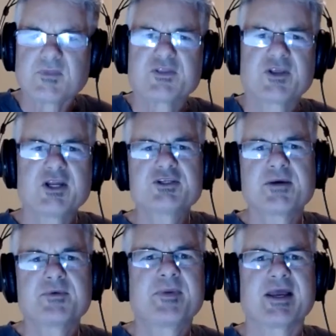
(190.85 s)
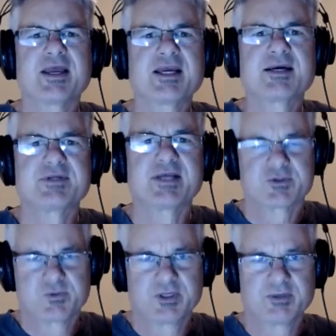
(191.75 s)
The only time you pay income
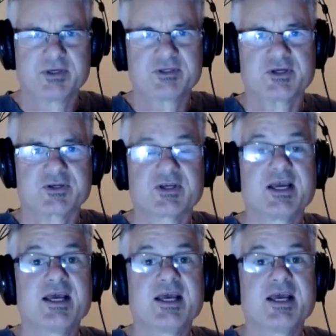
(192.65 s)
tax with your business